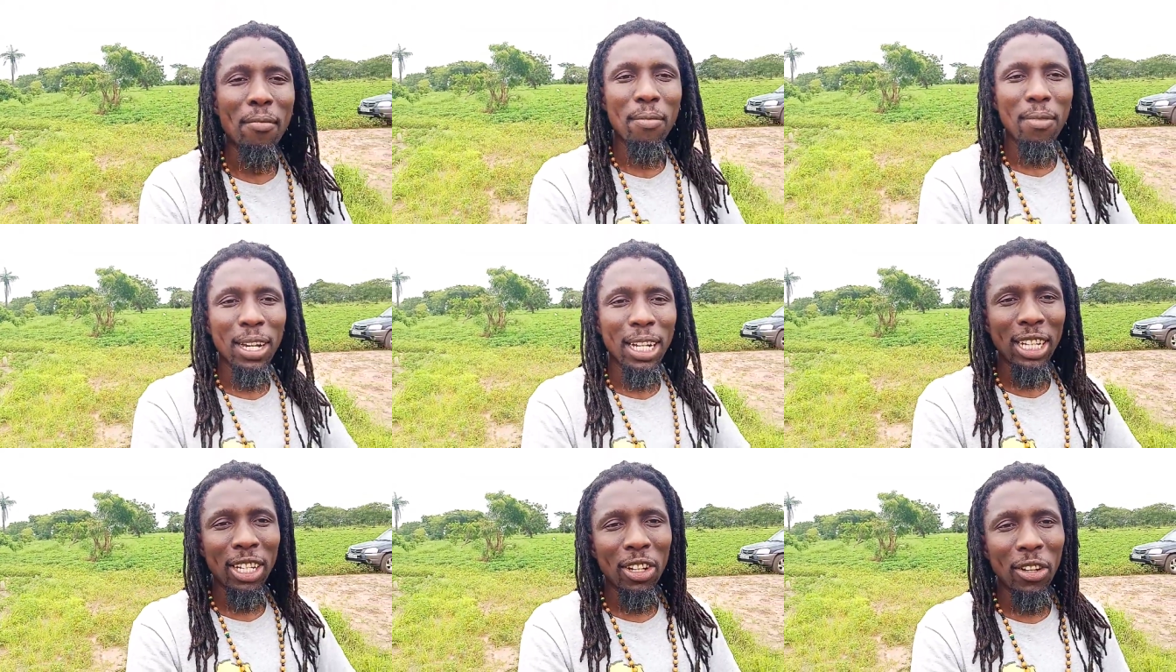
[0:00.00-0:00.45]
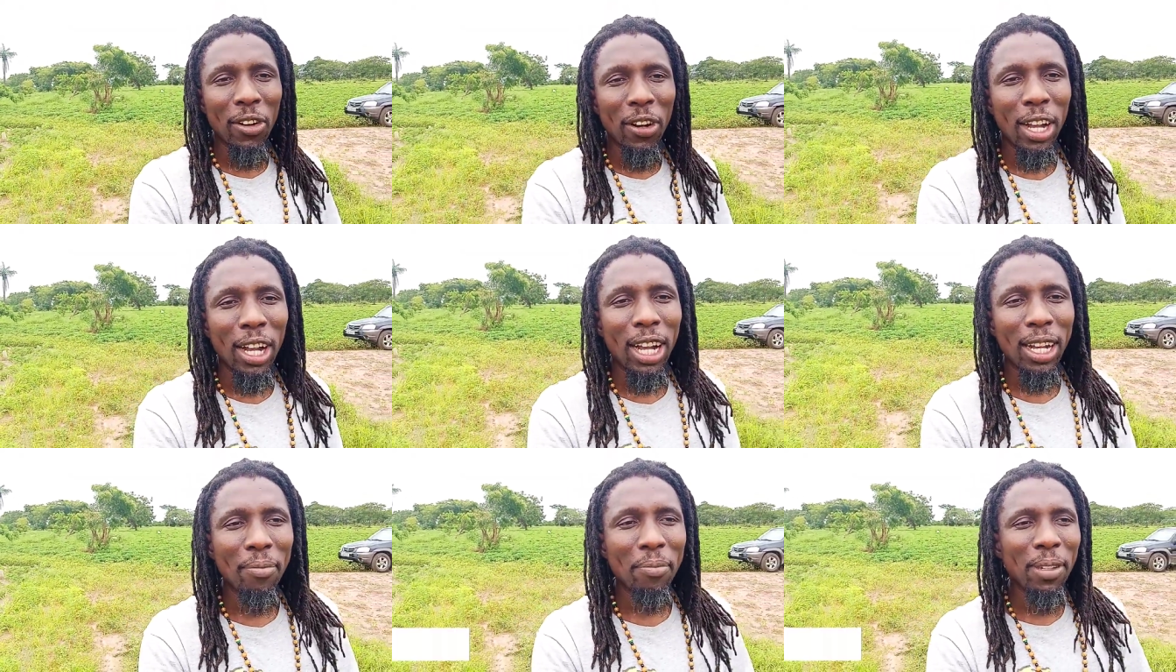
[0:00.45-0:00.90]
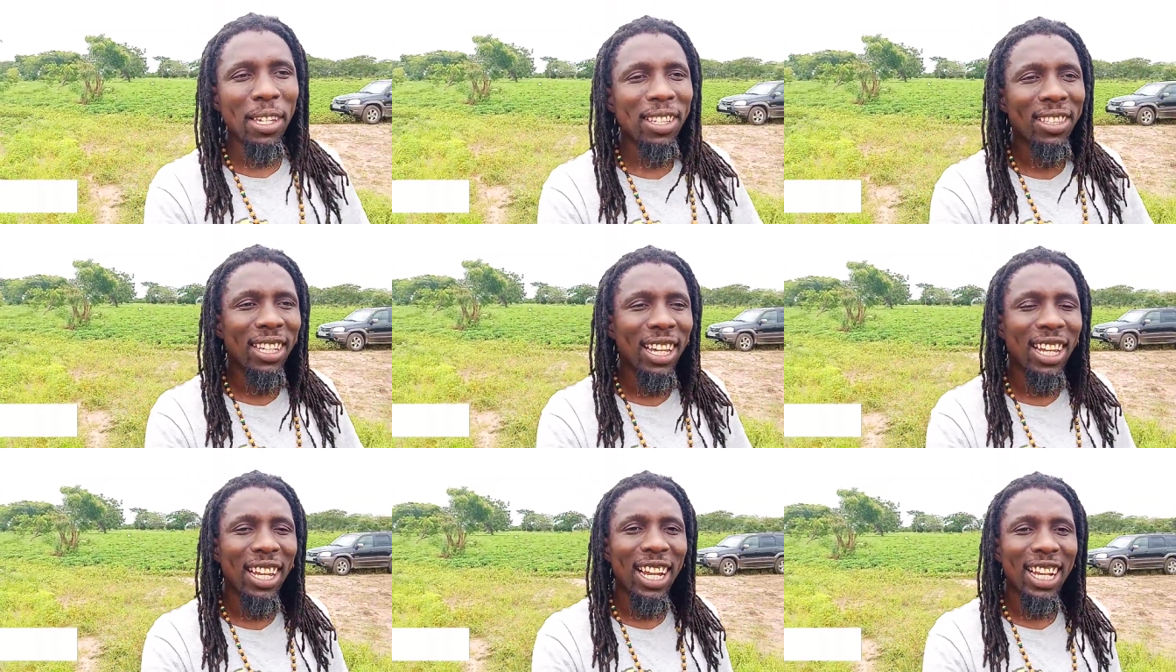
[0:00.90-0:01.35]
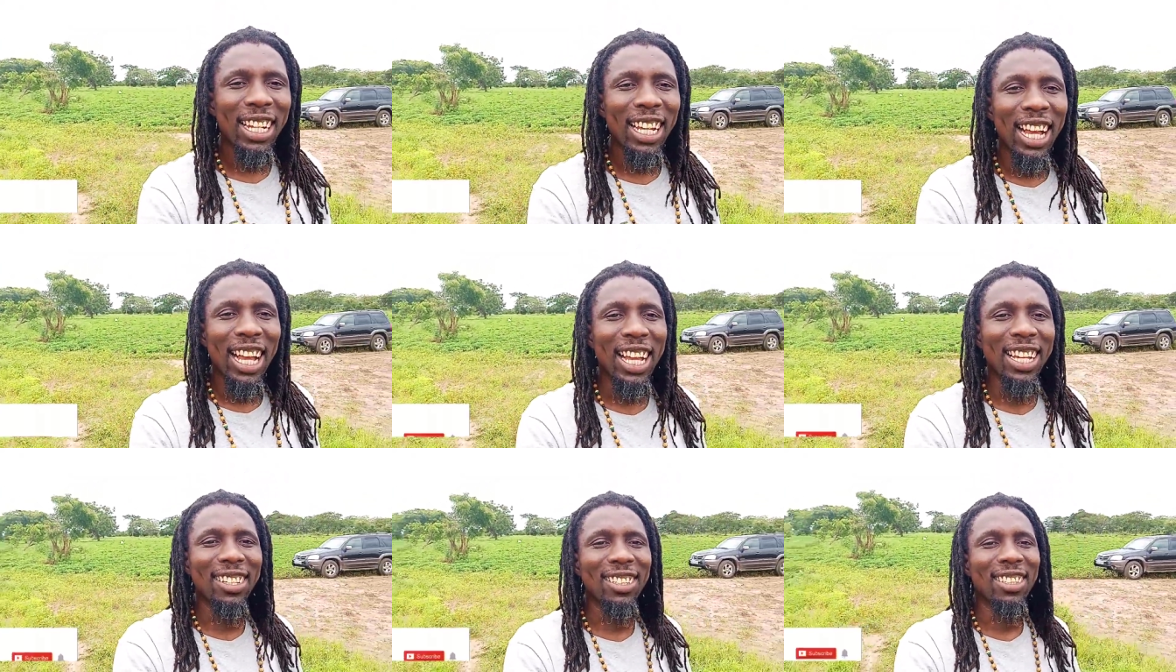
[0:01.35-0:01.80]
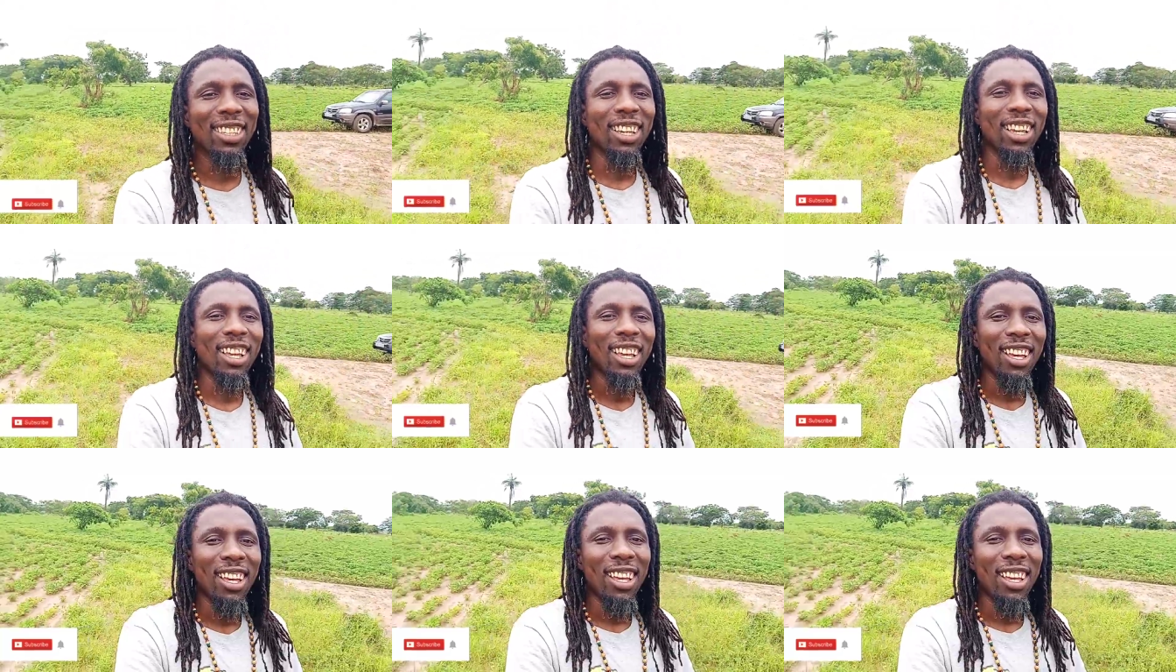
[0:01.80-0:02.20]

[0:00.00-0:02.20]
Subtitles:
Mandor, a piece of land, guys.